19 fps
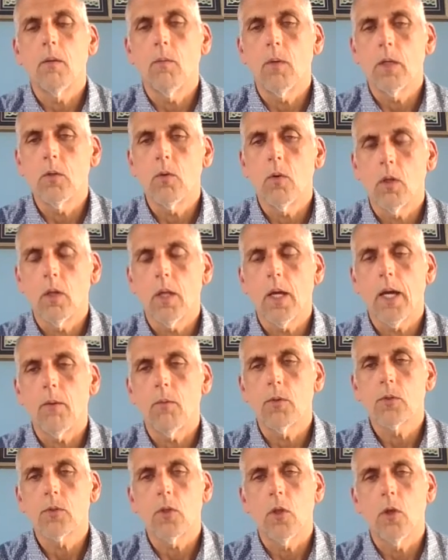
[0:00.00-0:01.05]
and we do a lot
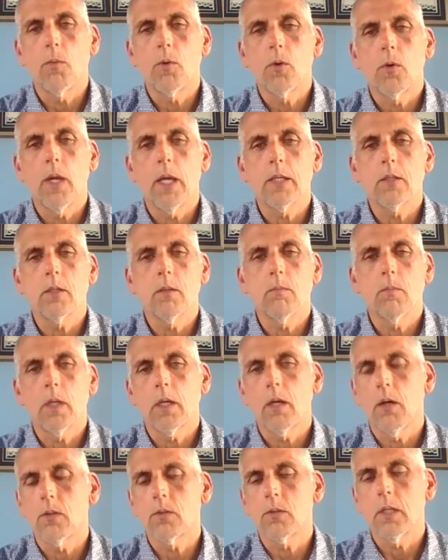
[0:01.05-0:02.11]
with slope correction
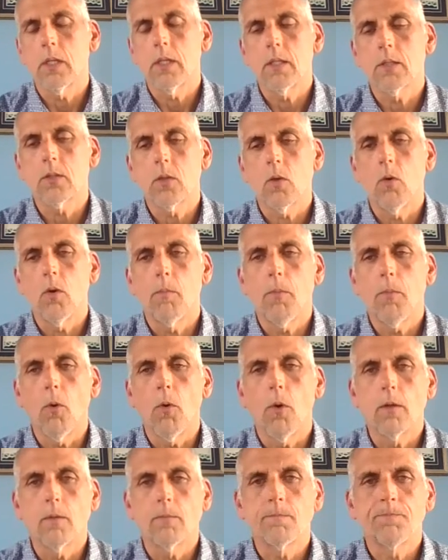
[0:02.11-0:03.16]
because it is so
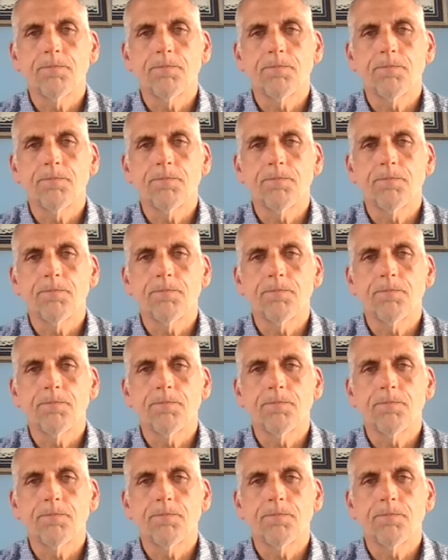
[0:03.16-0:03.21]
important.